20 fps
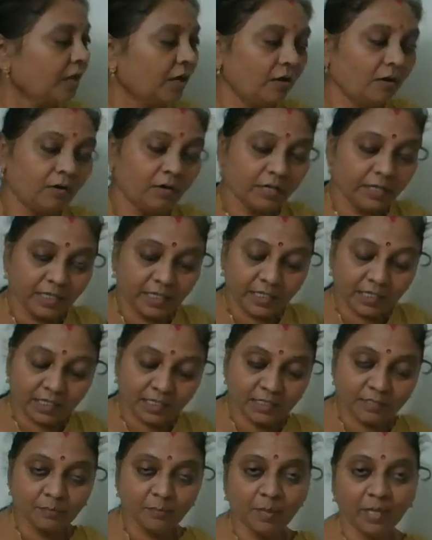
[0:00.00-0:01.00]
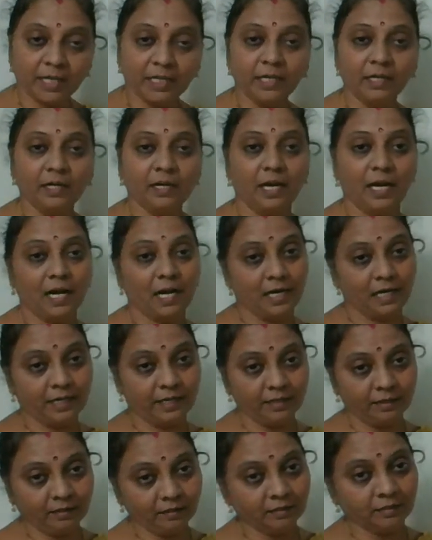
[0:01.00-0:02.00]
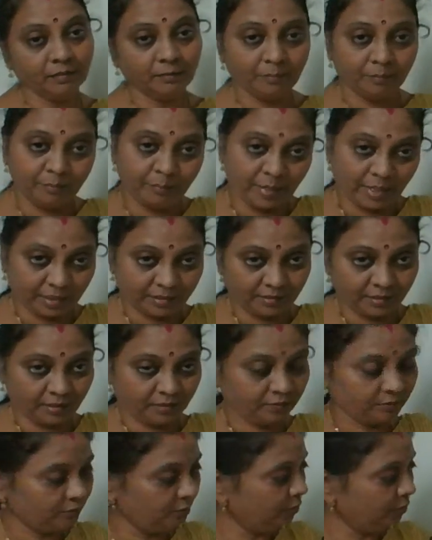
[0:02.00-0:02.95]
or he is my elder brother.